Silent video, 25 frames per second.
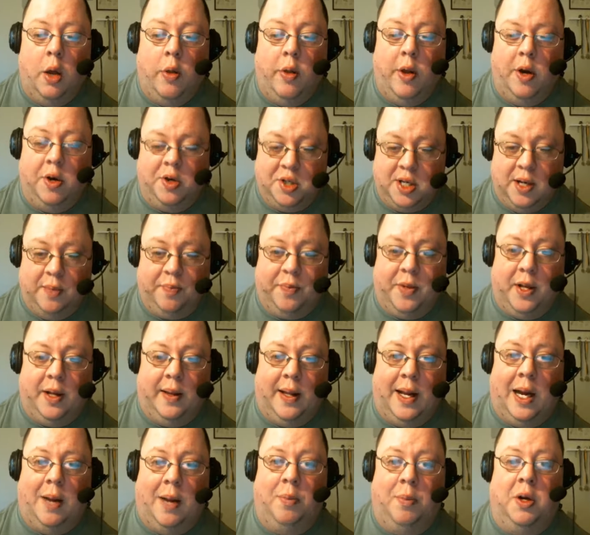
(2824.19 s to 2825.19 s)
there's something
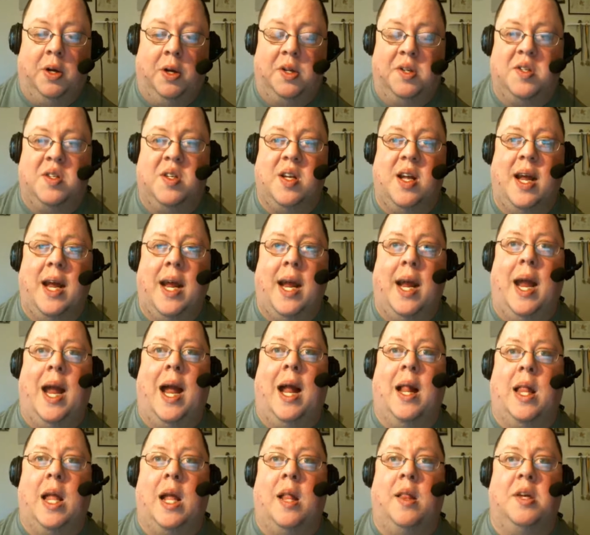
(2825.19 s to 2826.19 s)
that I'm going to say,
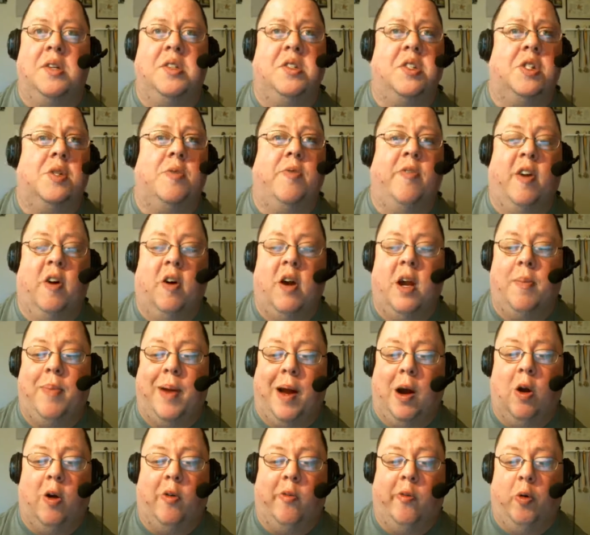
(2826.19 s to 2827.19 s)
and this is very
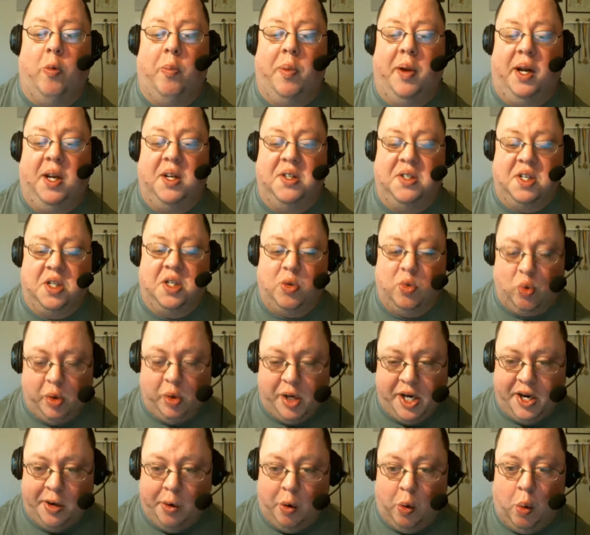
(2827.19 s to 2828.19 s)
powerful because it's
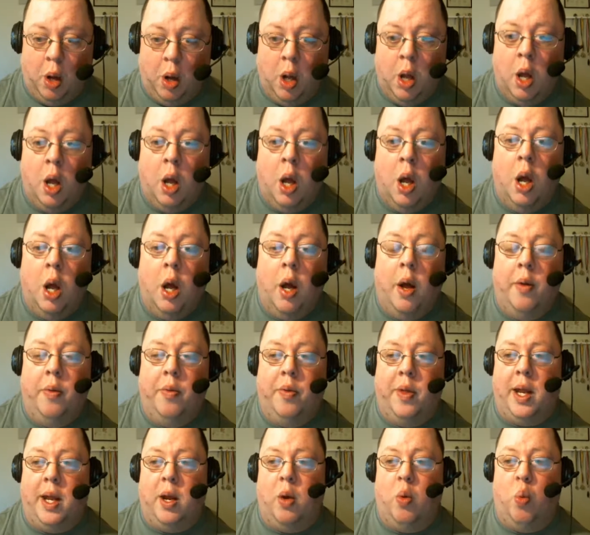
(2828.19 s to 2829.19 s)
real.
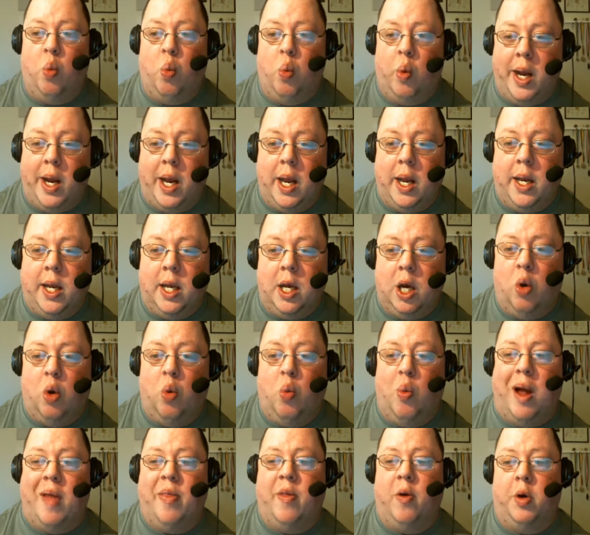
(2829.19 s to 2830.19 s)

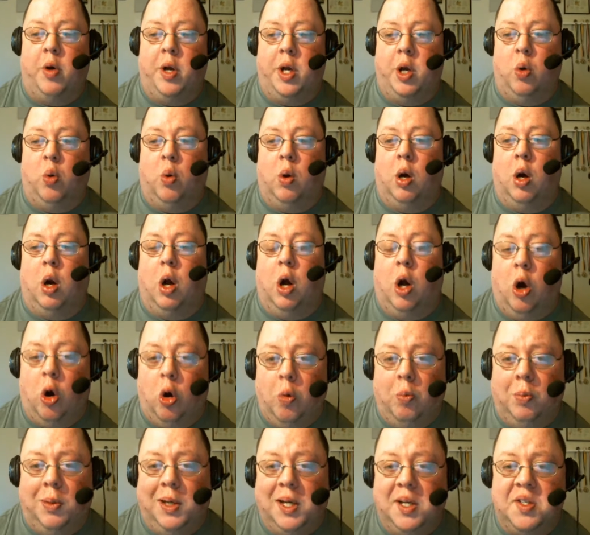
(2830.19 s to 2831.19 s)
Whether you're
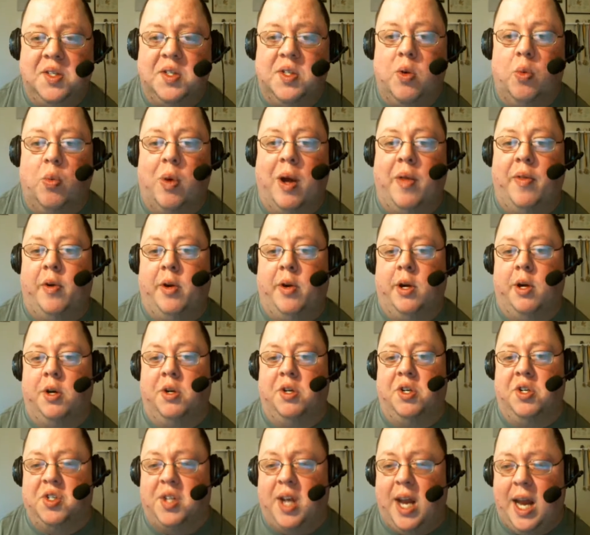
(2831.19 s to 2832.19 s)
homeless, whether you're
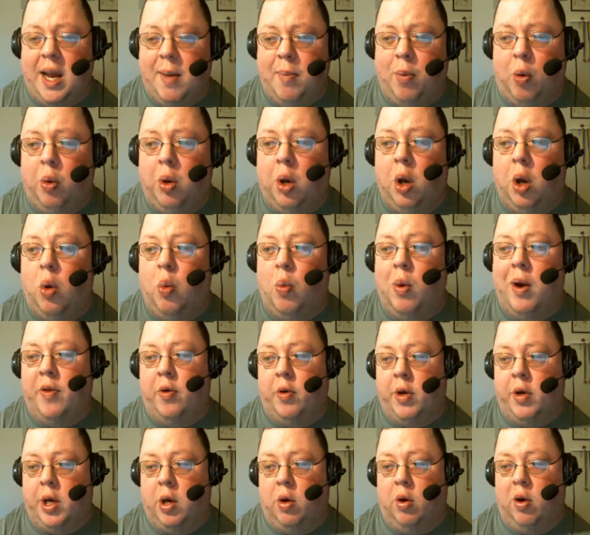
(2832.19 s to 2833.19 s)
disabled,
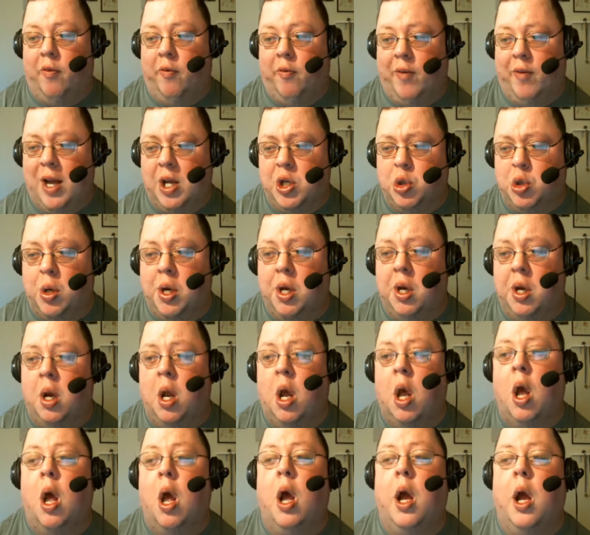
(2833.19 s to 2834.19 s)
whether you're a veteran,
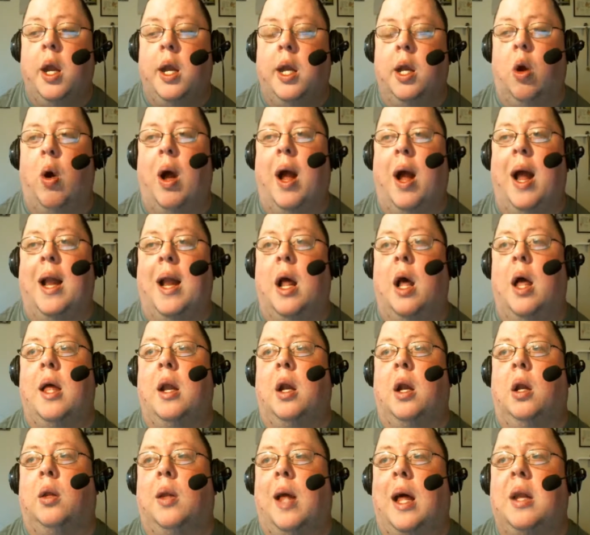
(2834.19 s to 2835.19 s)
and
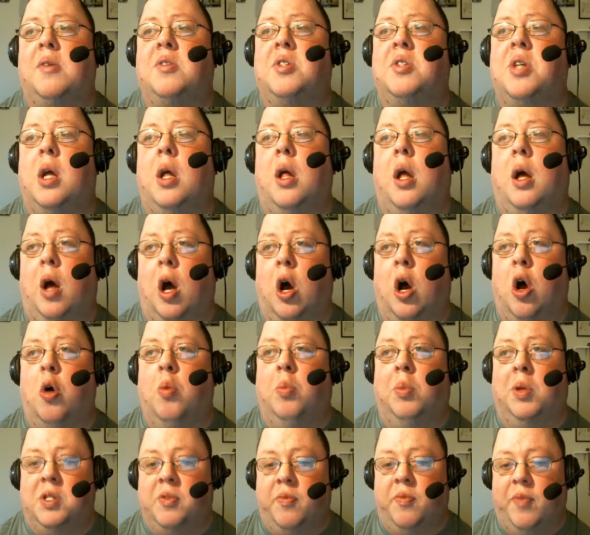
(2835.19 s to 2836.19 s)
a lot of a
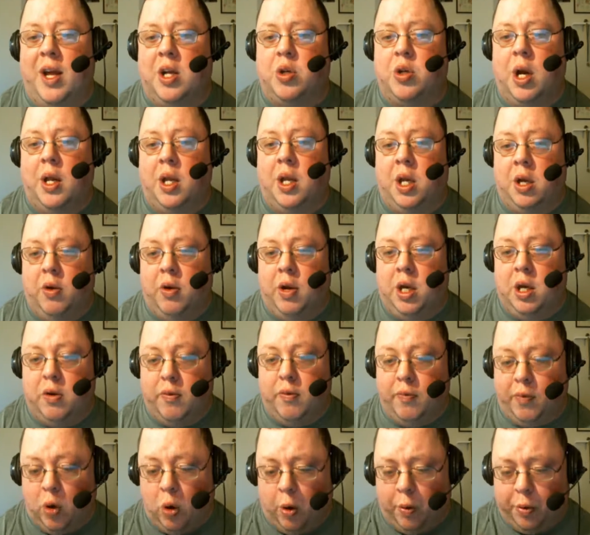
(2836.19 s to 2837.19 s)
homeless veteran, and
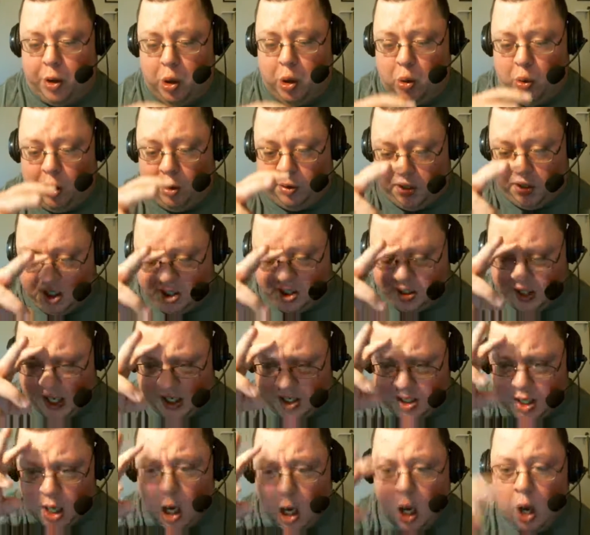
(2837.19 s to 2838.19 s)
you've gone through all these
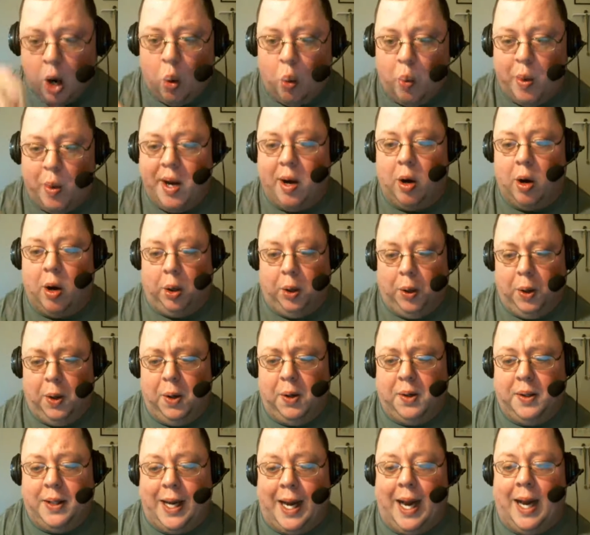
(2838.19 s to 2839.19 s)
things, we are
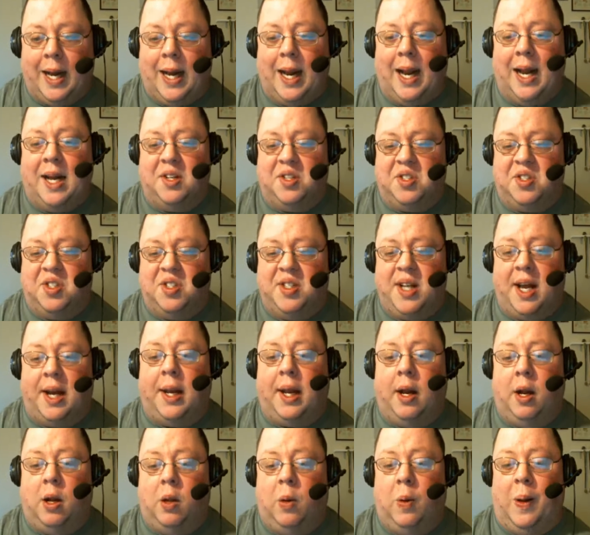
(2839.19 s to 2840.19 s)
looked at as
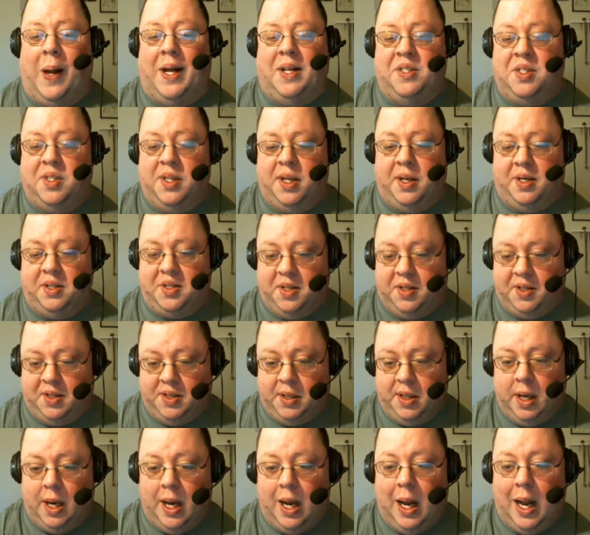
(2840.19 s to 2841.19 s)
second class
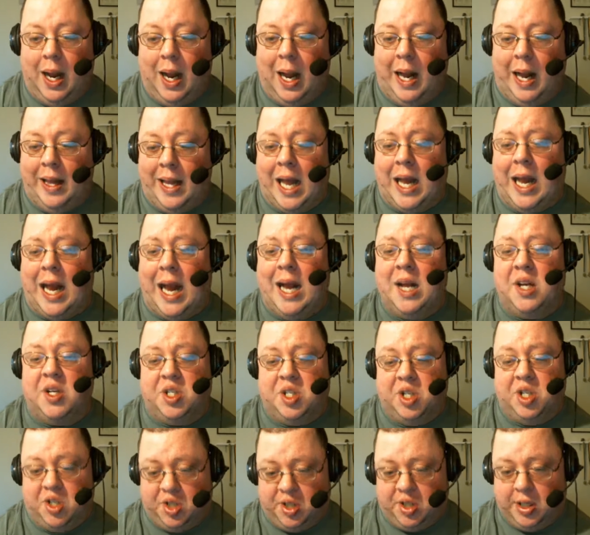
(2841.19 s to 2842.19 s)
citizens, and that
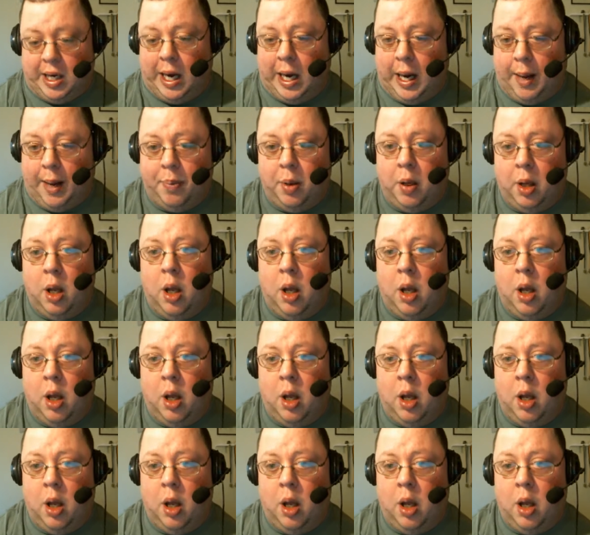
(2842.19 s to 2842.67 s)
has to stop,